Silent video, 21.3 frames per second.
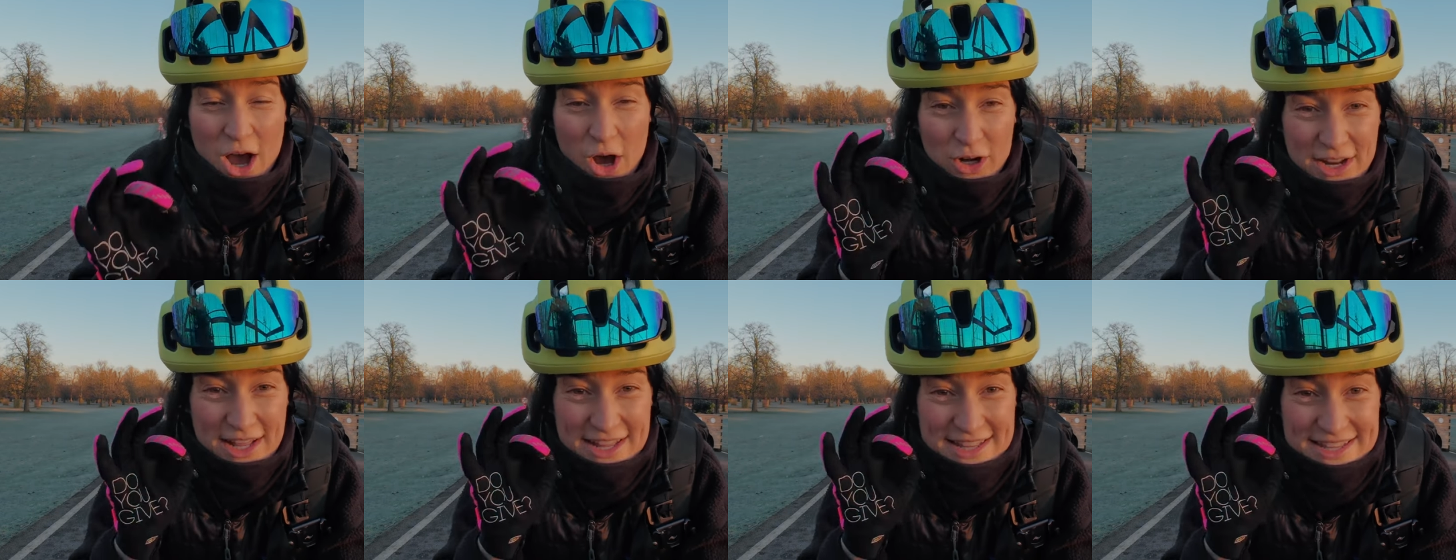
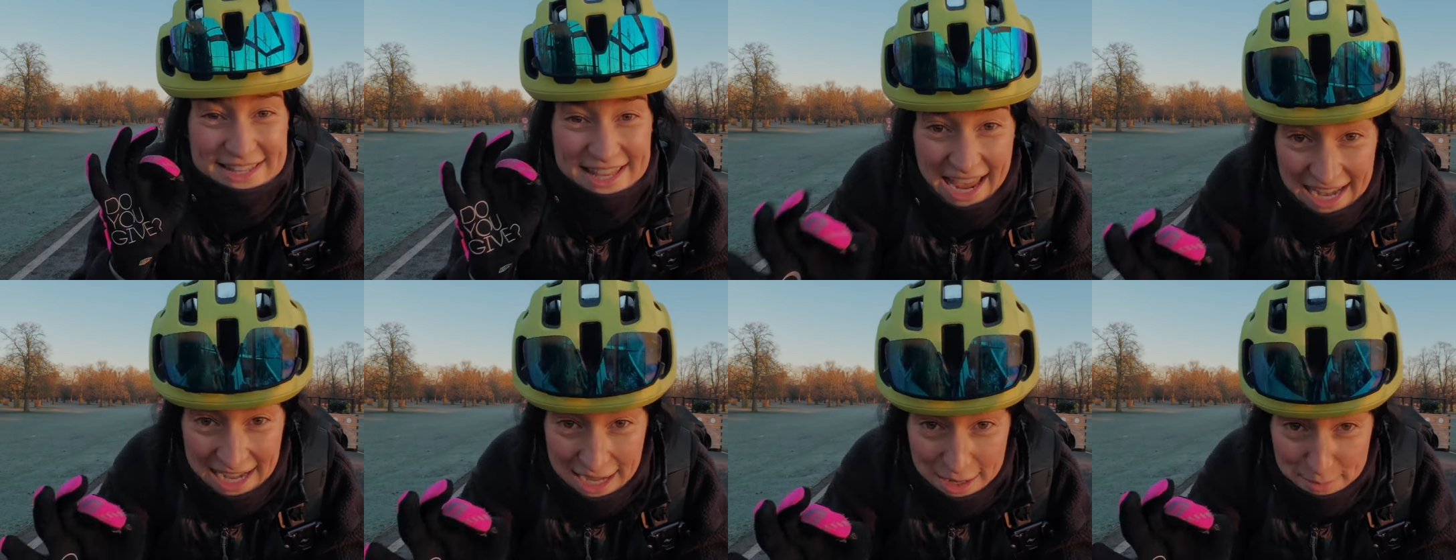on a
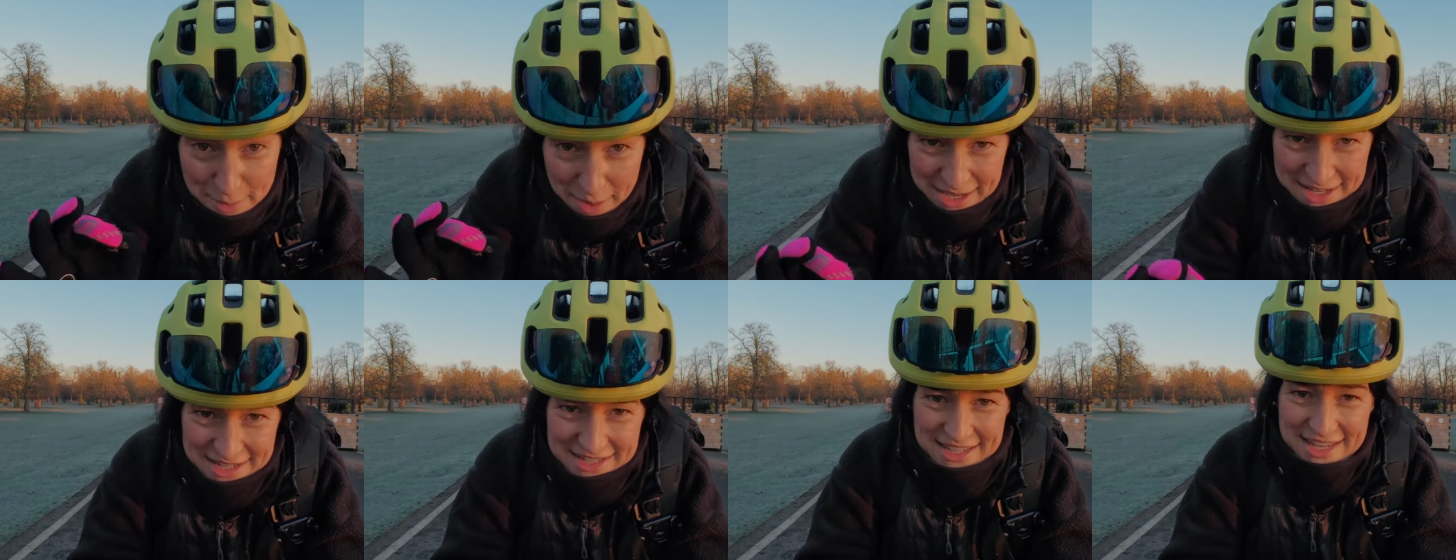daily
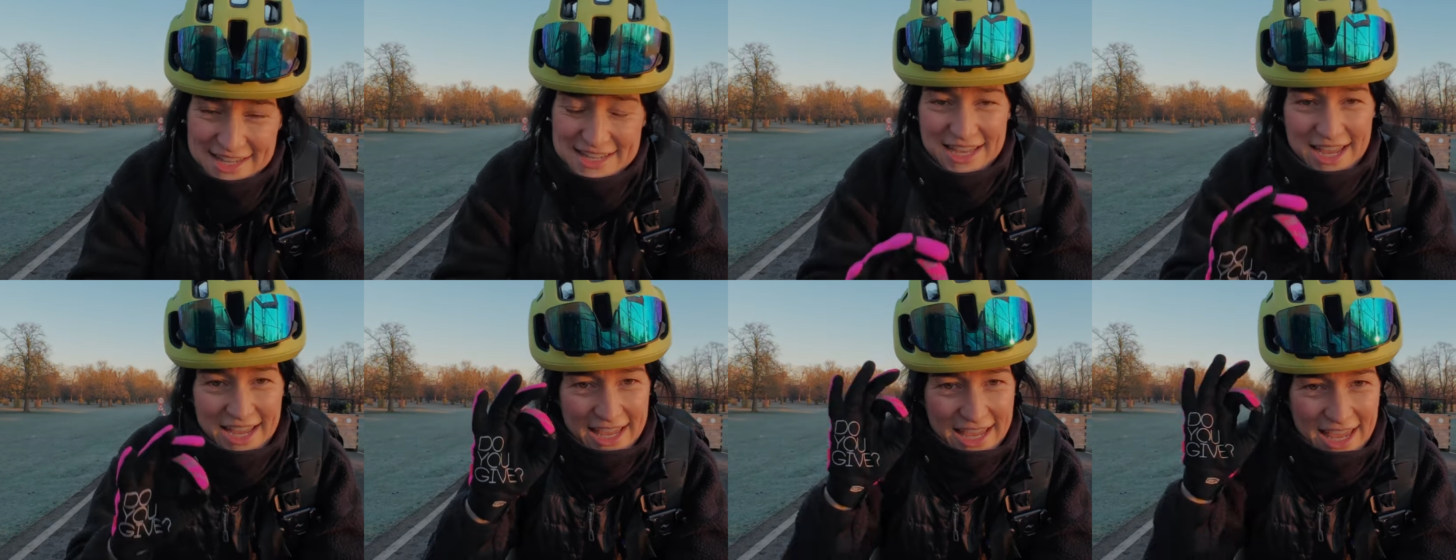
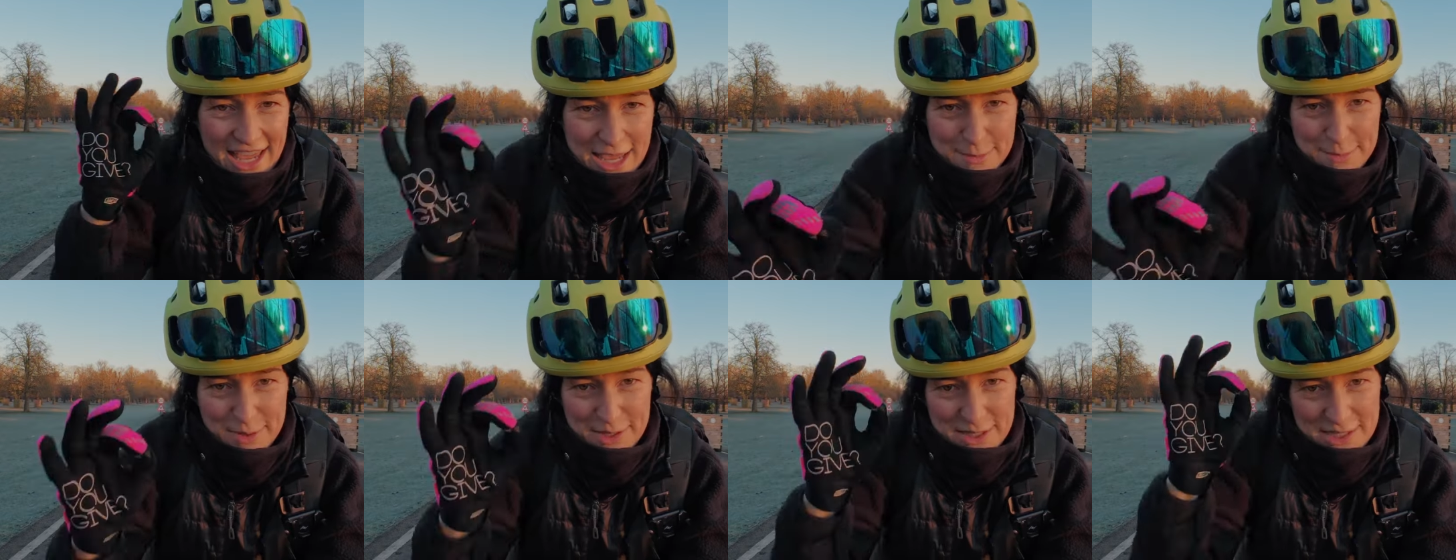basis and
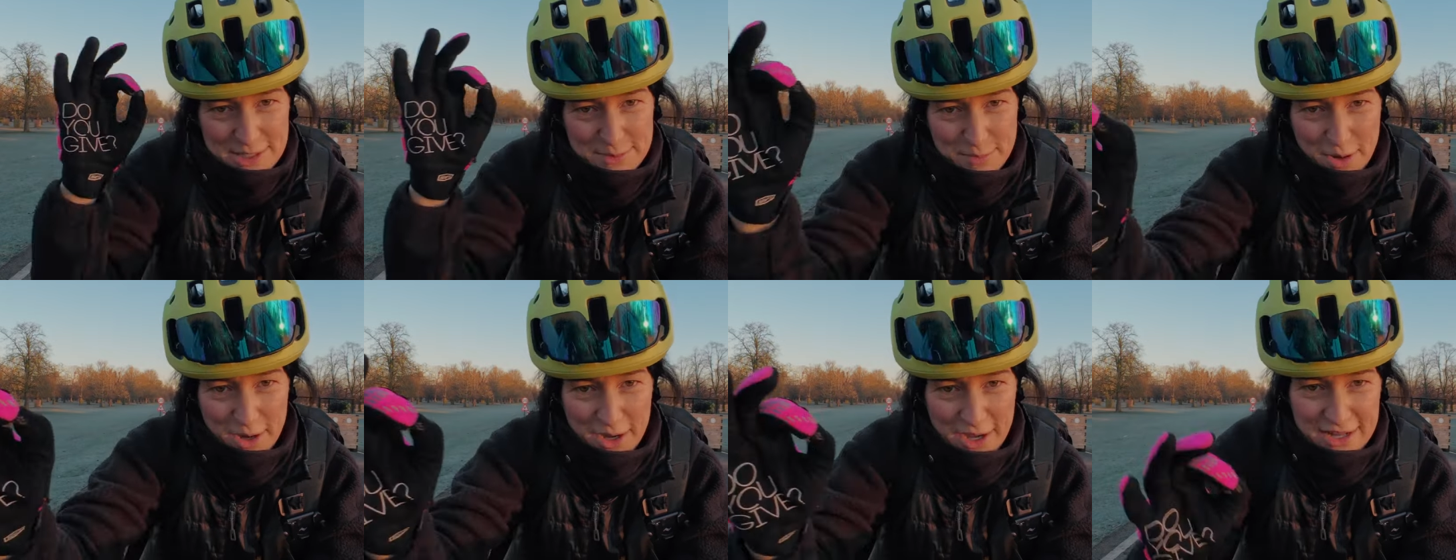keep
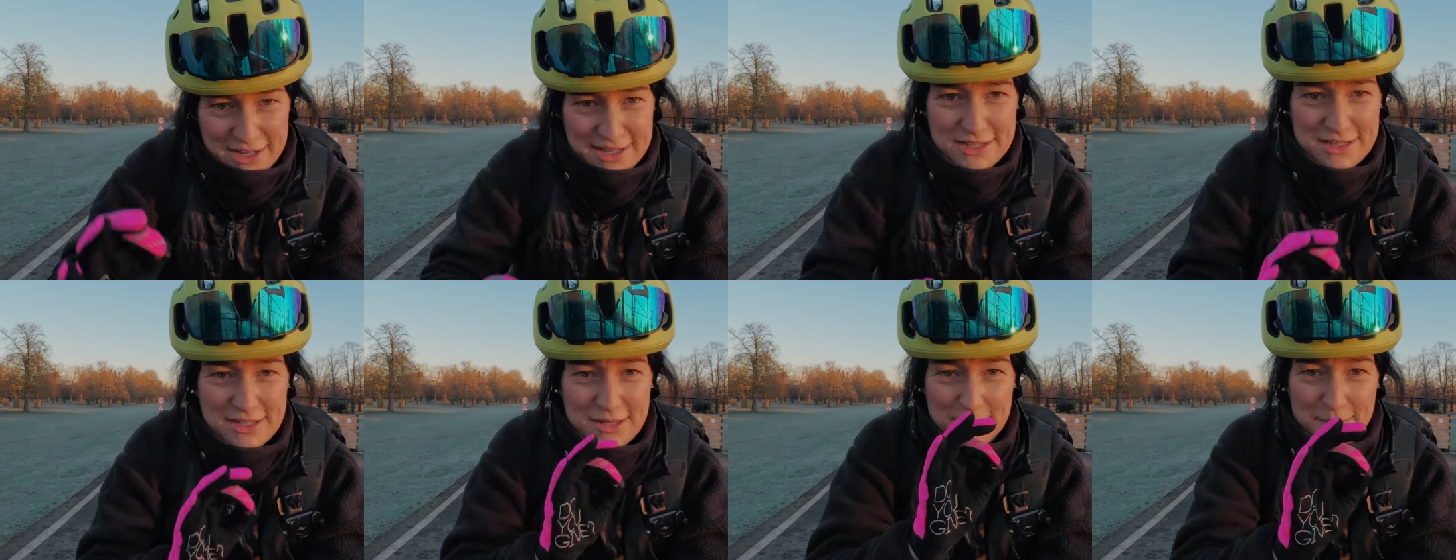inspired
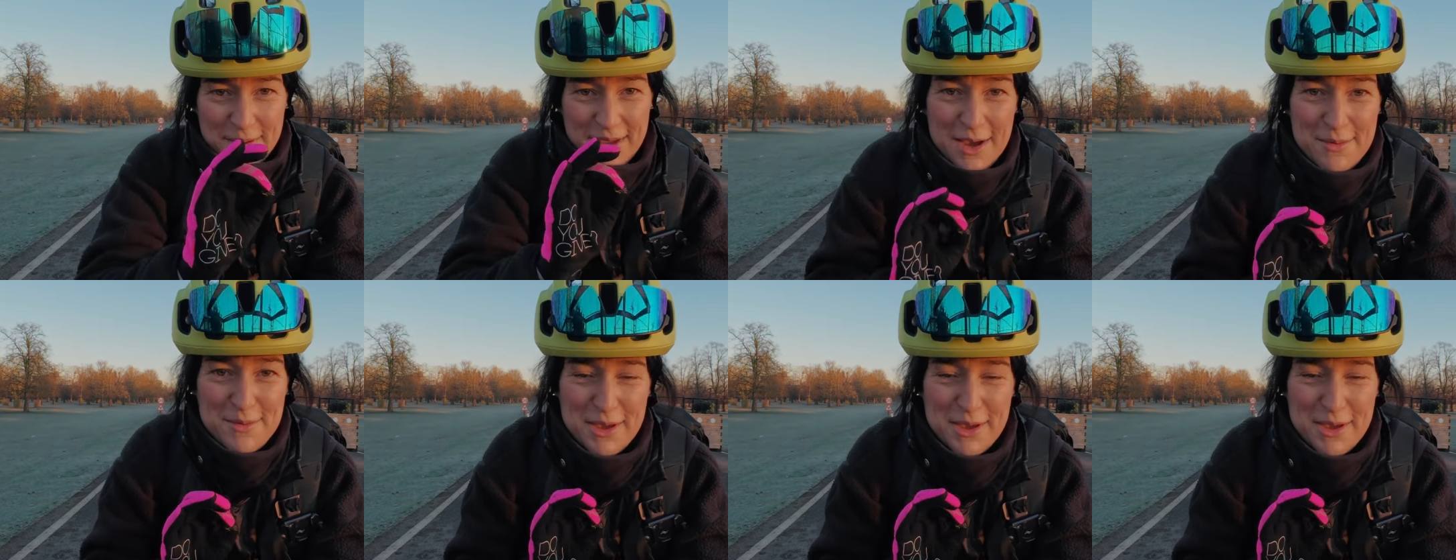to pick up